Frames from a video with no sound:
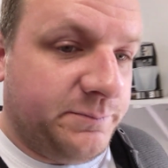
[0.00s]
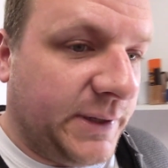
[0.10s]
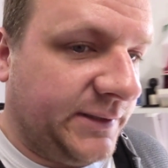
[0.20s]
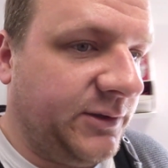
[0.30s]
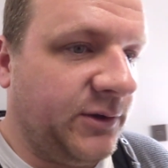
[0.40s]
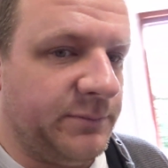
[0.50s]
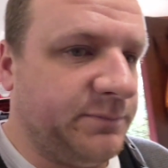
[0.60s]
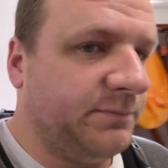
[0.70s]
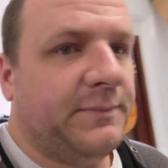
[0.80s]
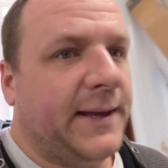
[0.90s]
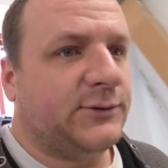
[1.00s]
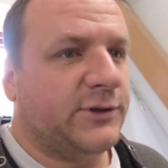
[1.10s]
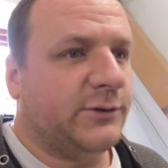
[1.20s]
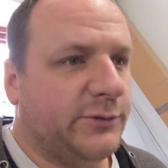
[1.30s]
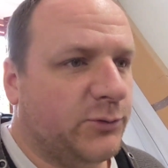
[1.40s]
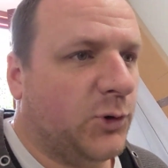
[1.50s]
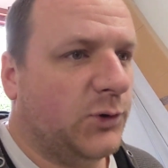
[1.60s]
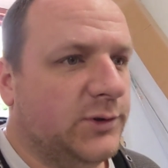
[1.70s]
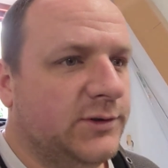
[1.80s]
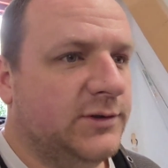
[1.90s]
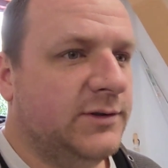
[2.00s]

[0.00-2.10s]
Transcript: but you can mount it on the wall.